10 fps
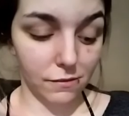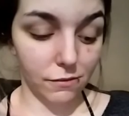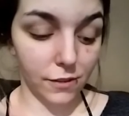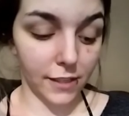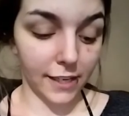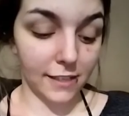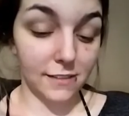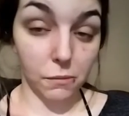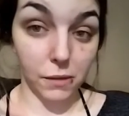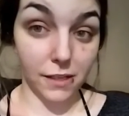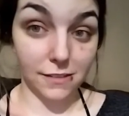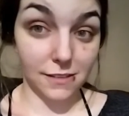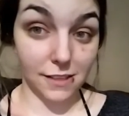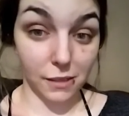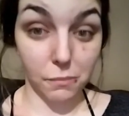feel like somebody's
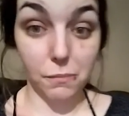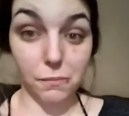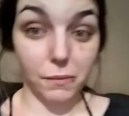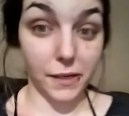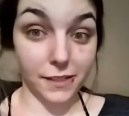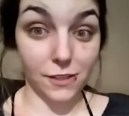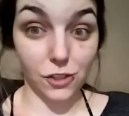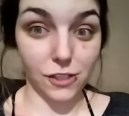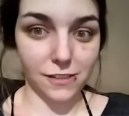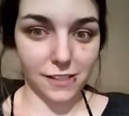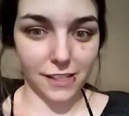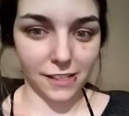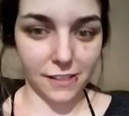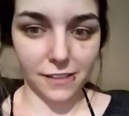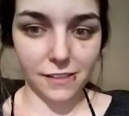gonna pay attention
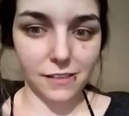and,